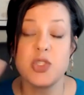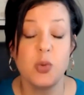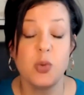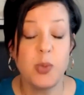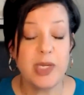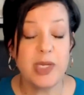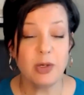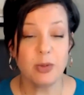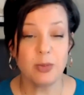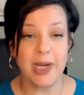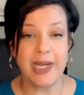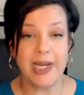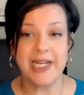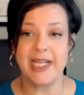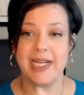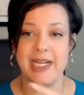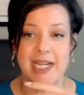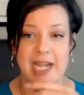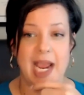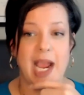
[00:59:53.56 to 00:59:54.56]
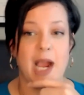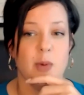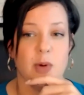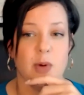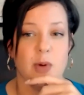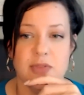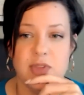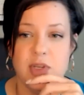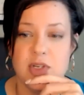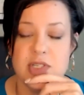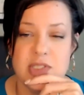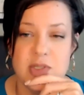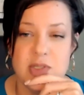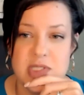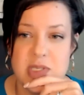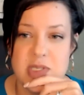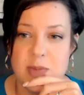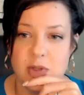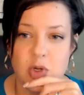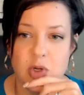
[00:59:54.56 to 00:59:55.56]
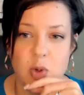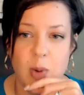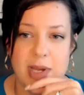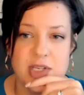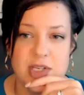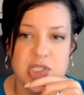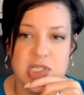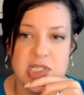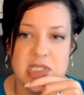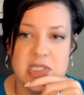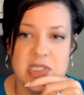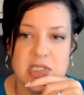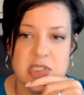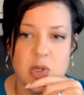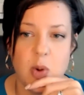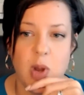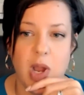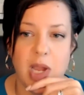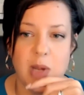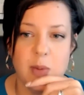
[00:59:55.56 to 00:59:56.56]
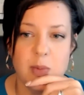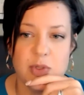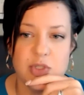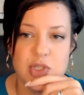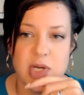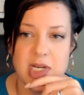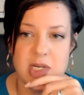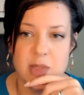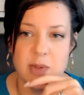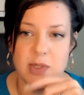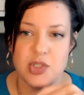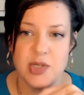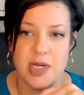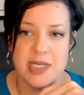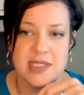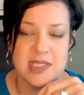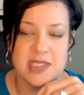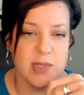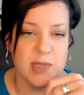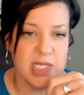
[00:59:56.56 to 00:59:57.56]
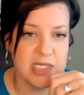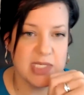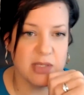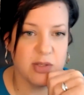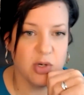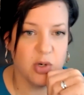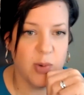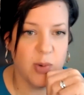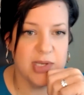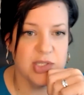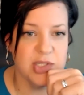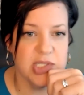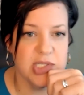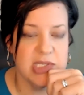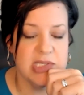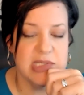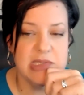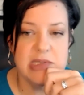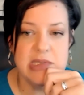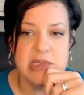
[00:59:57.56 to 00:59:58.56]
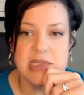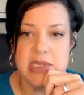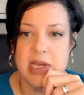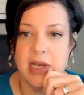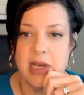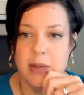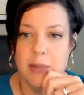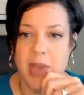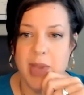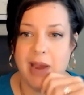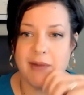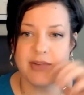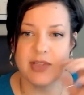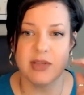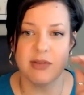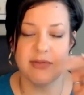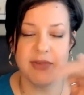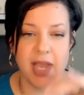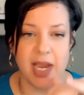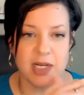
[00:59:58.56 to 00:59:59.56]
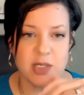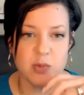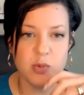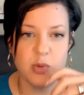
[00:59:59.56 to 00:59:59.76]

we are right at an hour. There's still some other questions. So I will try to address some of these other questions after the fact.